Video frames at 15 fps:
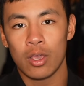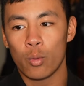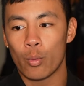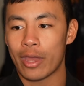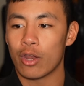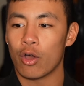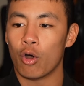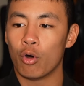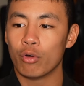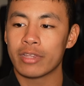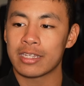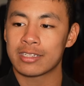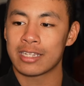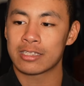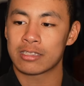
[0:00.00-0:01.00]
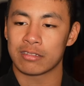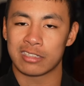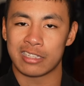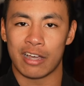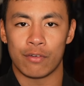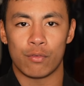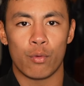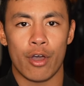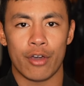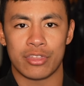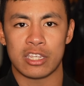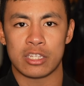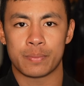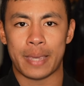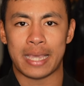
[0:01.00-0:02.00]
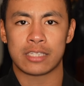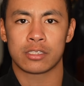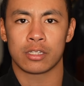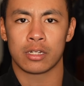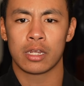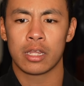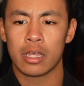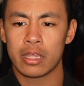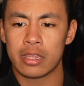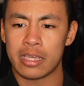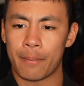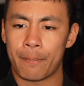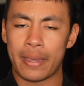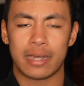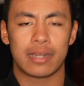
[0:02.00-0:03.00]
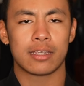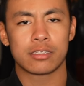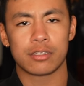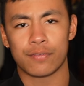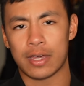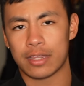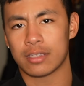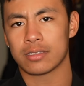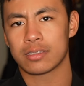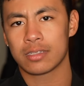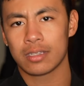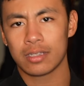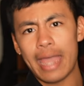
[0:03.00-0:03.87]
when all their sense of self-worth is based on the opinions of others.